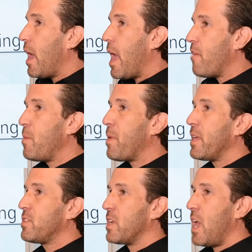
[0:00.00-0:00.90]

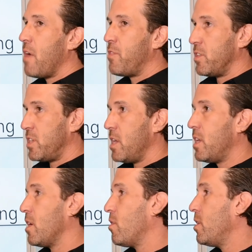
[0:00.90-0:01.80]
everybody's going to have their take
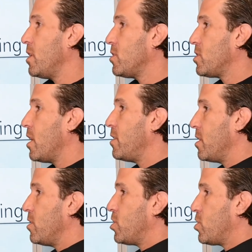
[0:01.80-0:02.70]
here inside the
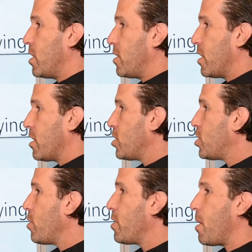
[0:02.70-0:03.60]
industry. They're going to
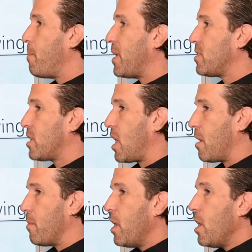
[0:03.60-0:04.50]
show you their best game.